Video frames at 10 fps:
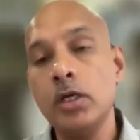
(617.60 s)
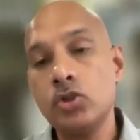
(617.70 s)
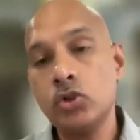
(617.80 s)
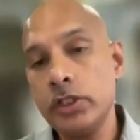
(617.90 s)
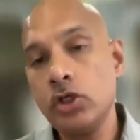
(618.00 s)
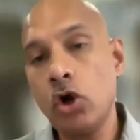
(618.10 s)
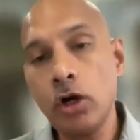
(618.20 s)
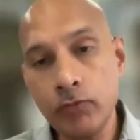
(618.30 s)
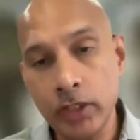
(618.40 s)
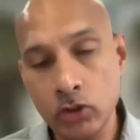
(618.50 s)
So there's a lot
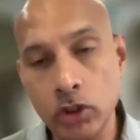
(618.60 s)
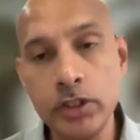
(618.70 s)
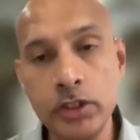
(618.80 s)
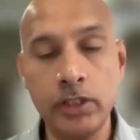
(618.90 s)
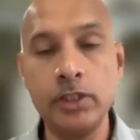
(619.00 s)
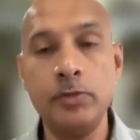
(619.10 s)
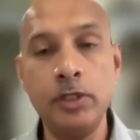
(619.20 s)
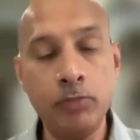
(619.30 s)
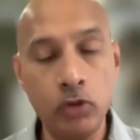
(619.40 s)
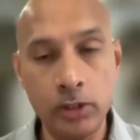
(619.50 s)
of technology that is
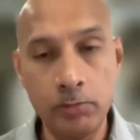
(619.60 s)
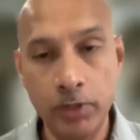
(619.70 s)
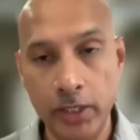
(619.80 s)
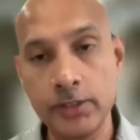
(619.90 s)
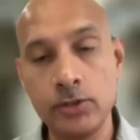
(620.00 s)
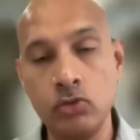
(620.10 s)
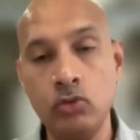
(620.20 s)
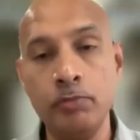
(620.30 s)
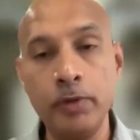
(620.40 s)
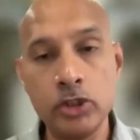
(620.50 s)
being put in place
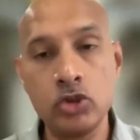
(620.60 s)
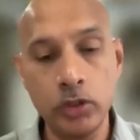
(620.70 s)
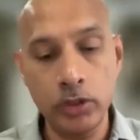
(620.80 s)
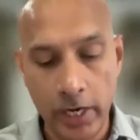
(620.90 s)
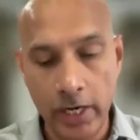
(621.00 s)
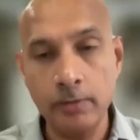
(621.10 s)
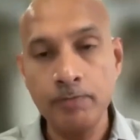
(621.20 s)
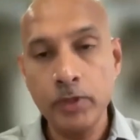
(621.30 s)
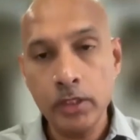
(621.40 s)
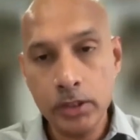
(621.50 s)
to make sure that
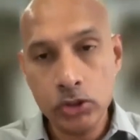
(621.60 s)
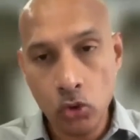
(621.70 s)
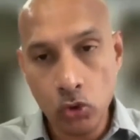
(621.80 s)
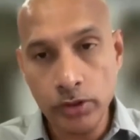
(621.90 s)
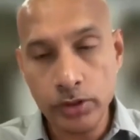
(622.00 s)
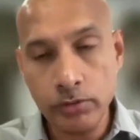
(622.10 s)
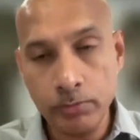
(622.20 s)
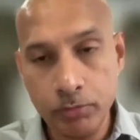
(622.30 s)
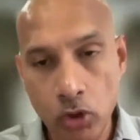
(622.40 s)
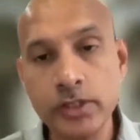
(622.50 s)
this whole
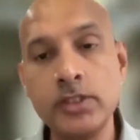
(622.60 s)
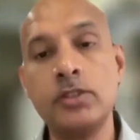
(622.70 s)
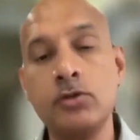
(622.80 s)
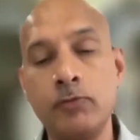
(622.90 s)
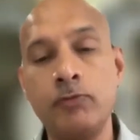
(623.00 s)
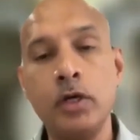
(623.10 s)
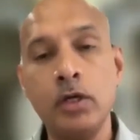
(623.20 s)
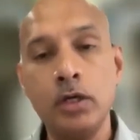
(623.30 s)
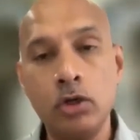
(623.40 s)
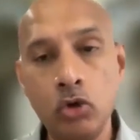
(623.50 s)
process of
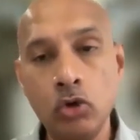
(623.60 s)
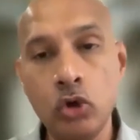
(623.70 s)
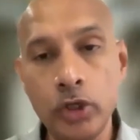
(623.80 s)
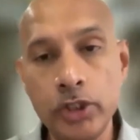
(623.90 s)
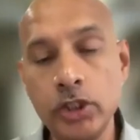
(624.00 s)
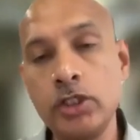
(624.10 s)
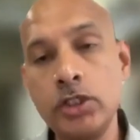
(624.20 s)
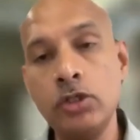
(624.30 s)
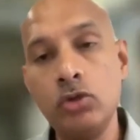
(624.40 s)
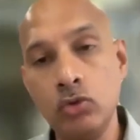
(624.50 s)
loan
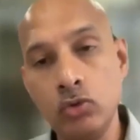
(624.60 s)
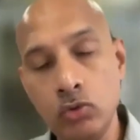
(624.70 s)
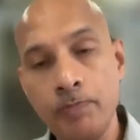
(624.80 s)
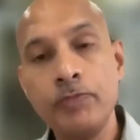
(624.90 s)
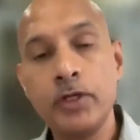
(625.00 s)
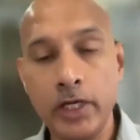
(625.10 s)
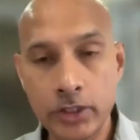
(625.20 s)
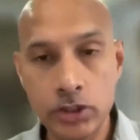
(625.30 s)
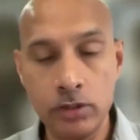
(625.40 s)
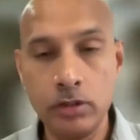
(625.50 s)
origination to
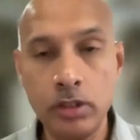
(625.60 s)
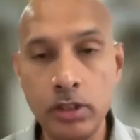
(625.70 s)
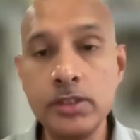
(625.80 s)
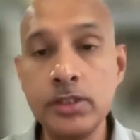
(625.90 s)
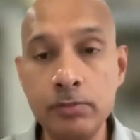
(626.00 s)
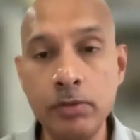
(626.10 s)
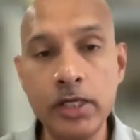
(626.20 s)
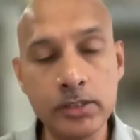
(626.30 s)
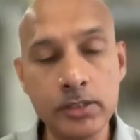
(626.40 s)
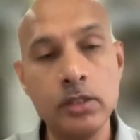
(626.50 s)
collection is
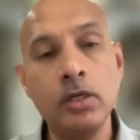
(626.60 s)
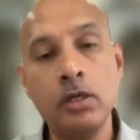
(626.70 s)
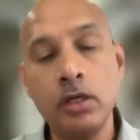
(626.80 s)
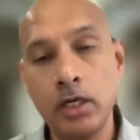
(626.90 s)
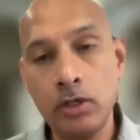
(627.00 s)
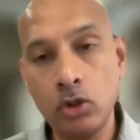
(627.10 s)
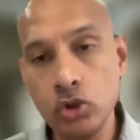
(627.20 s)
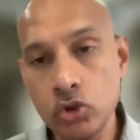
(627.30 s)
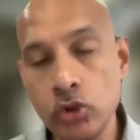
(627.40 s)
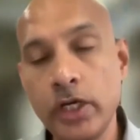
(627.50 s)
seamless, and
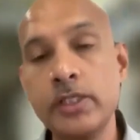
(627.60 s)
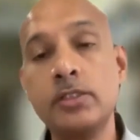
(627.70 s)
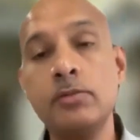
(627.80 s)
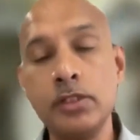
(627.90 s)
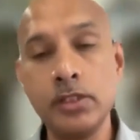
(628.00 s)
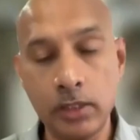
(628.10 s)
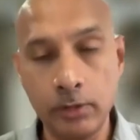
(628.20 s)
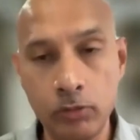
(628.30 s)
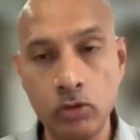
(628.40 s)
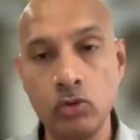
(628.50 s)
also the customers are
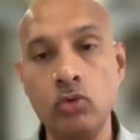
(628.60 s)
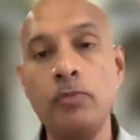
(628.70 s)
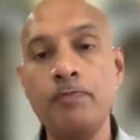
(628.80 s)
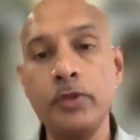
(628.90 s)
able to